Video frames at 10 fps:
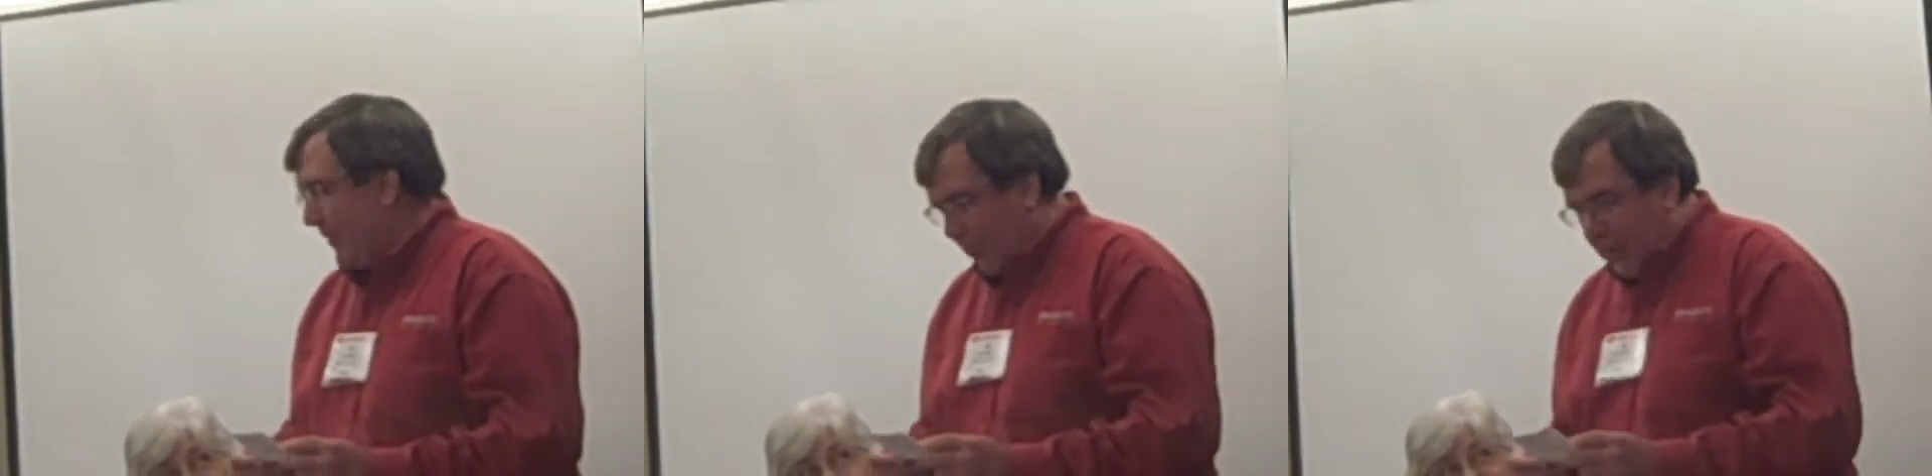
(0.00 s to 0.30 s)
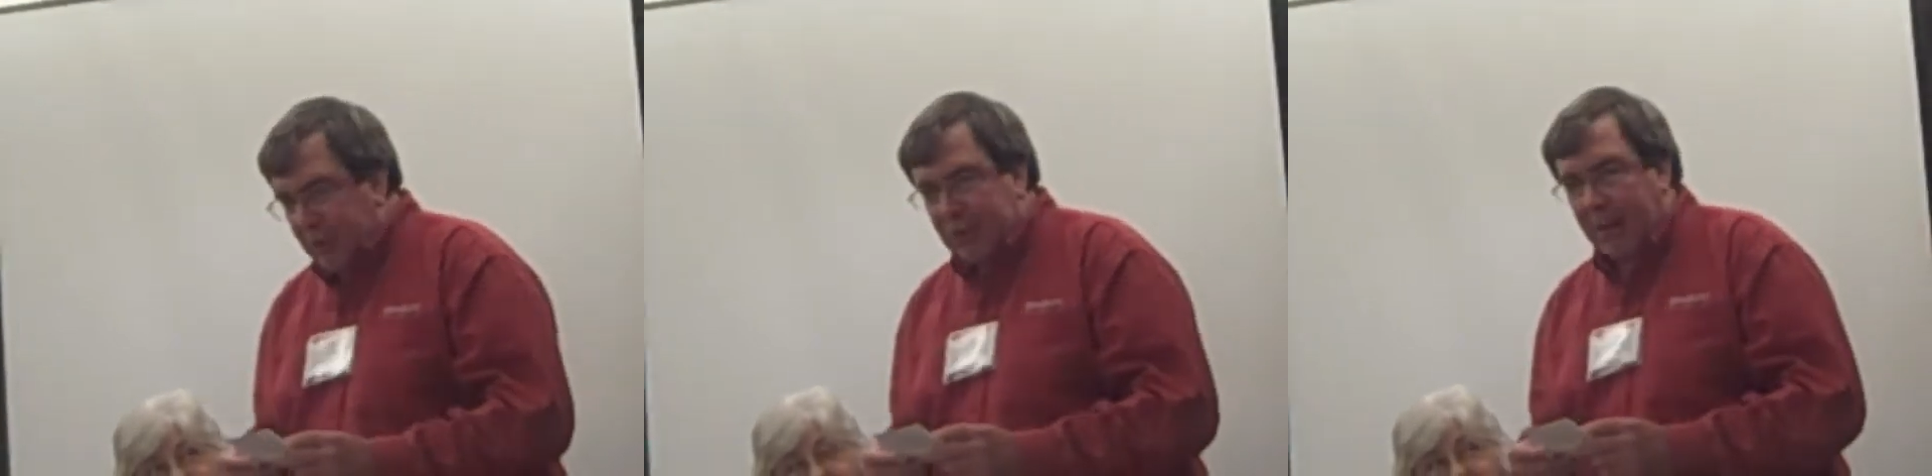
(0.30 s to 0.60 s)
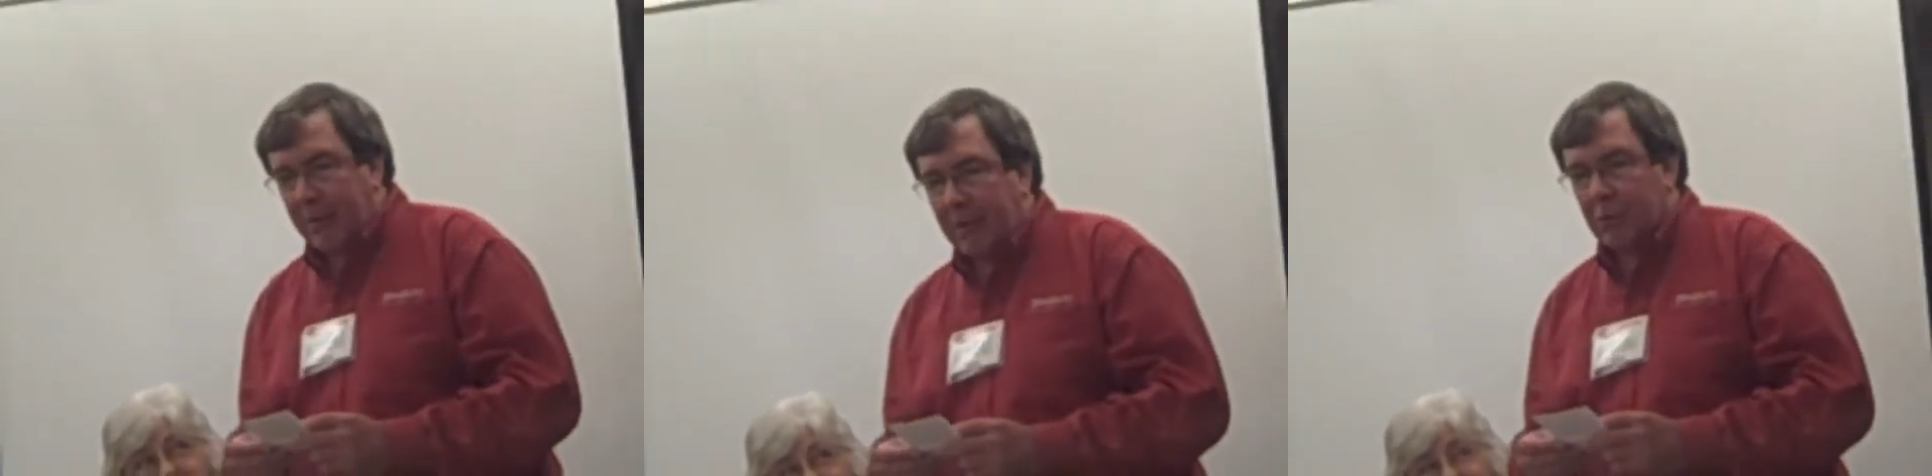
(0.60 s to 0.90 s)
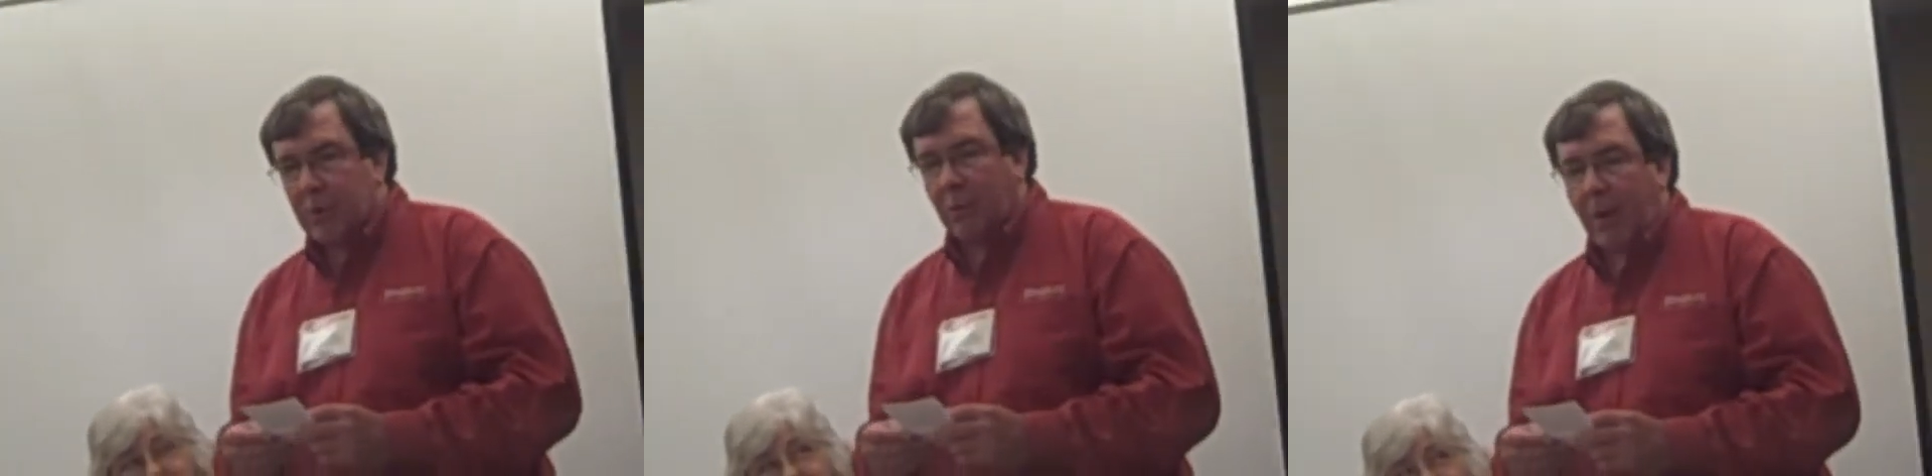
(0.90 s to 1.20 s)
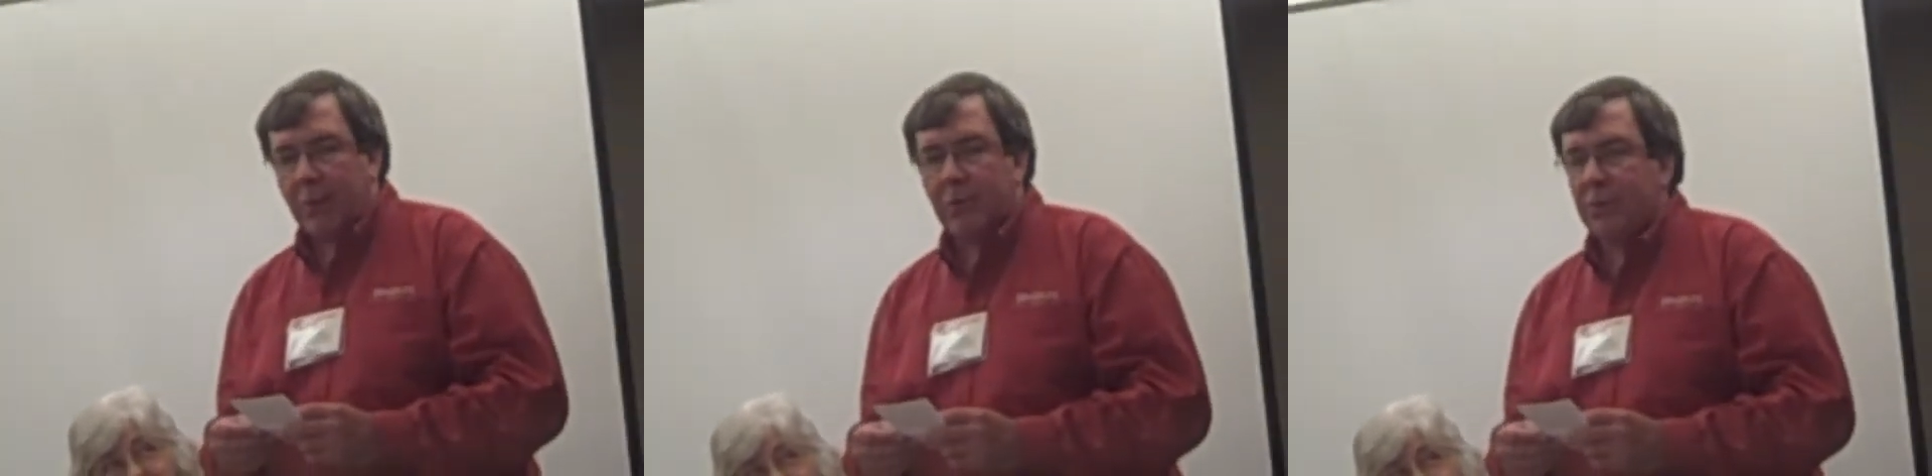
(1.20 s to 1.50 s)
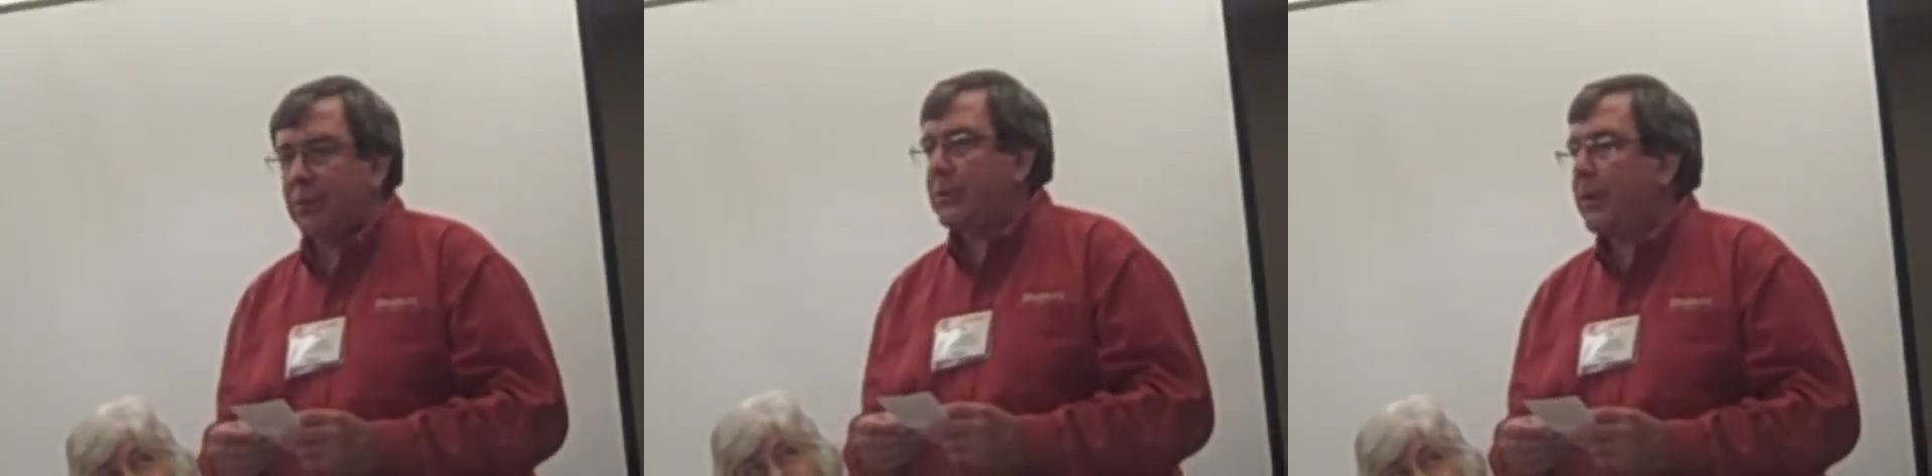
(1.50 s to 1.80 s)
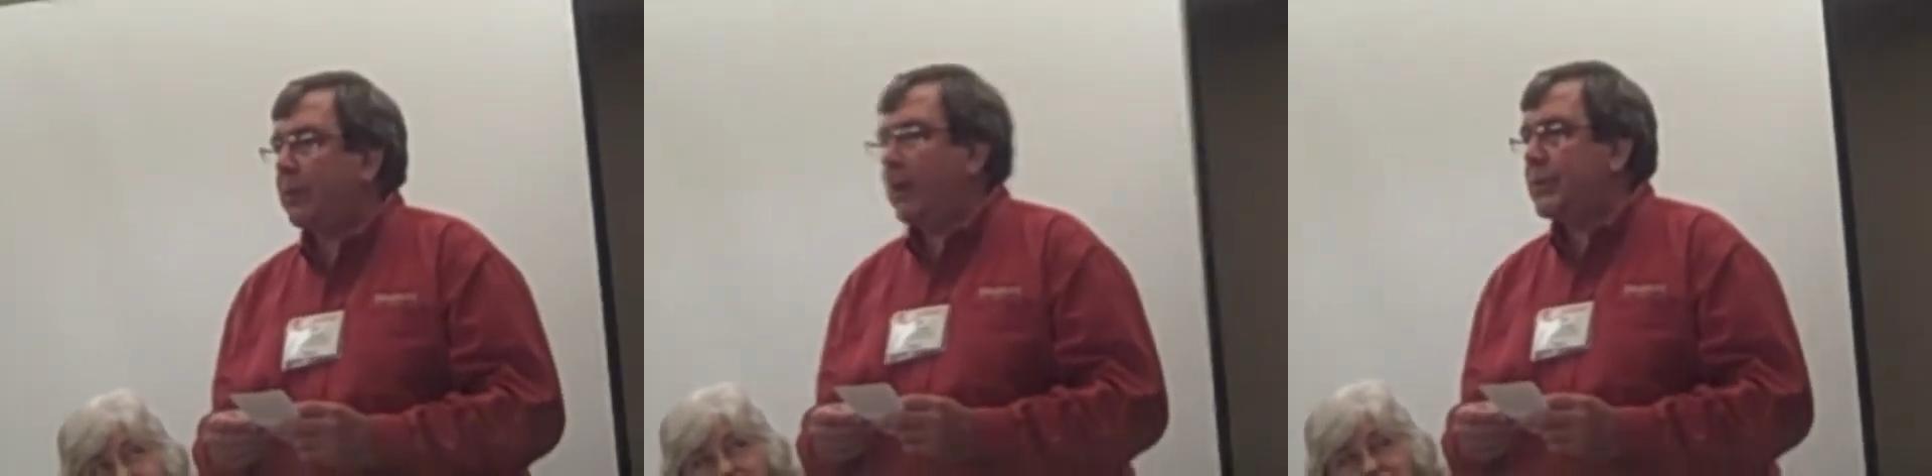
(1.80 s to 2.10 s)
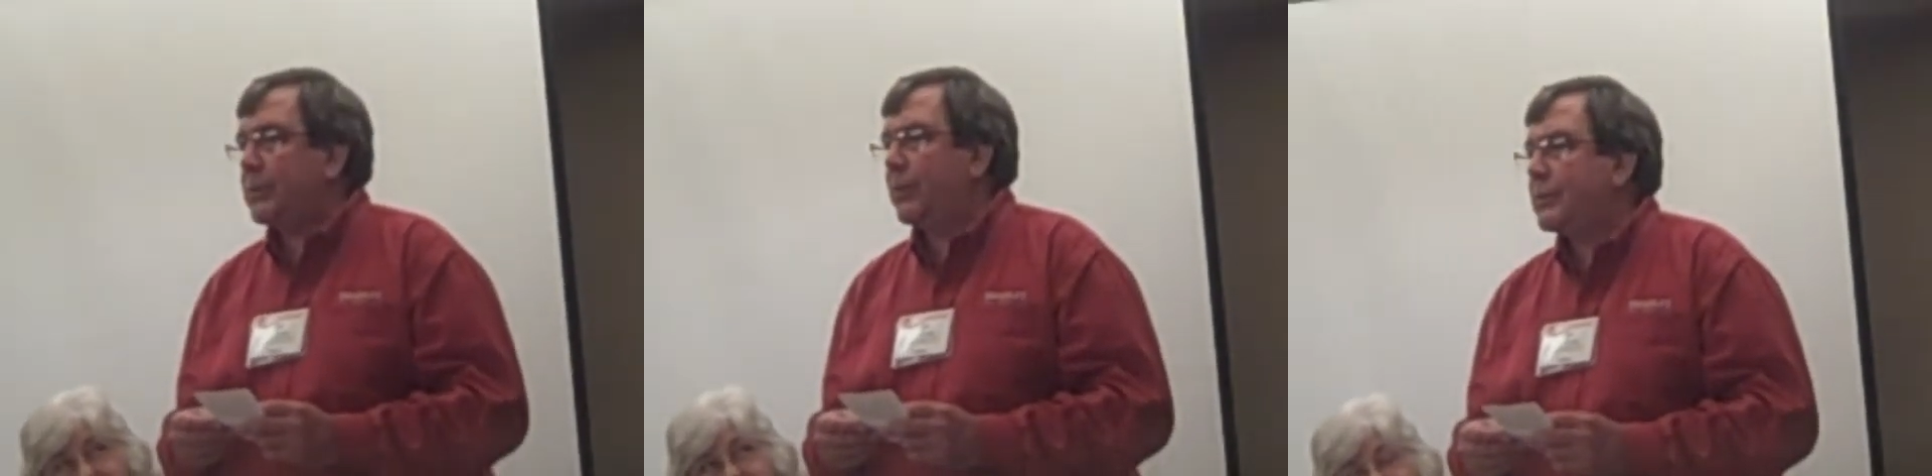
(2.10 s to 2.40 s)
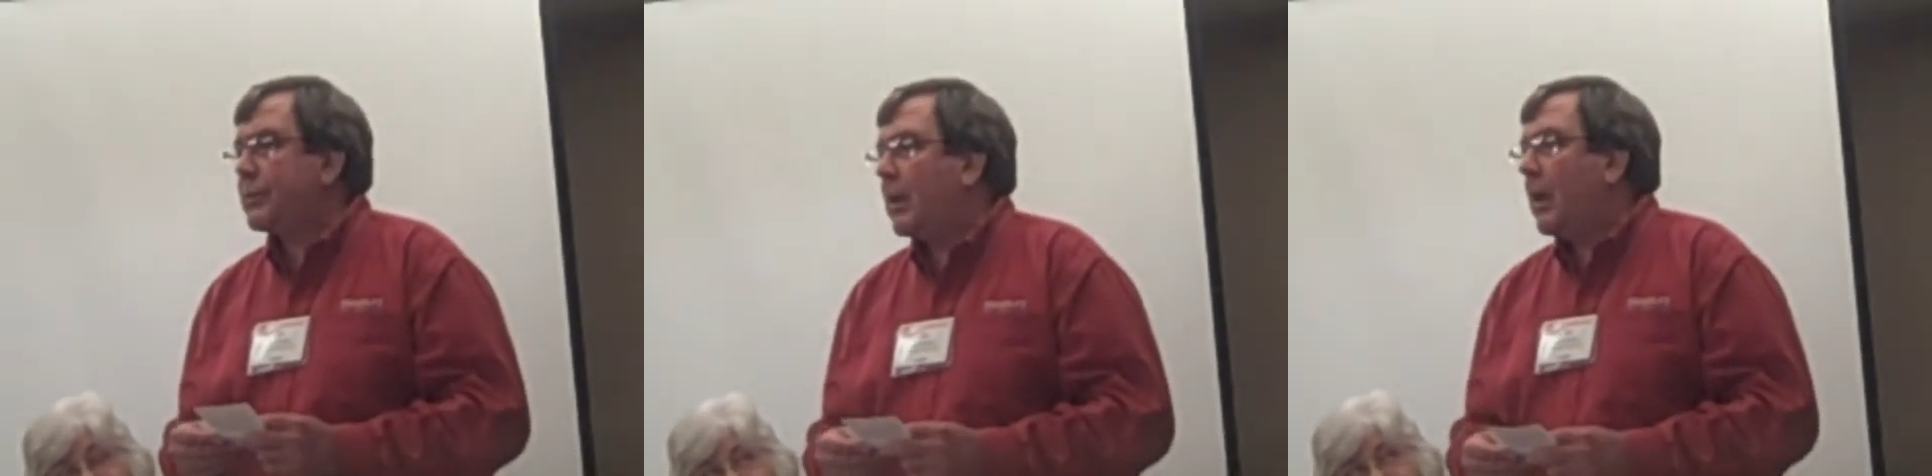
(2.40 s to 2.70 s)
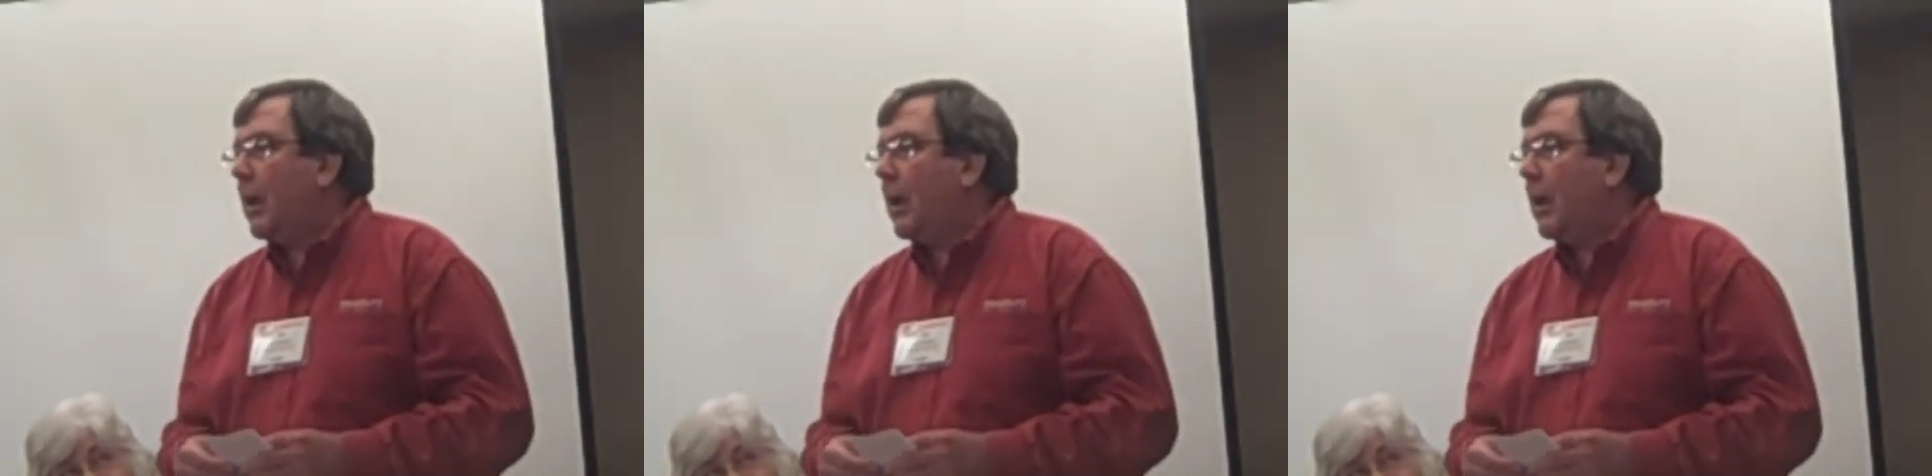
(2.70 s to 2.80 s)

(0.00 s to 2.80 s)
So understand the difference between graduate students and undergrad students.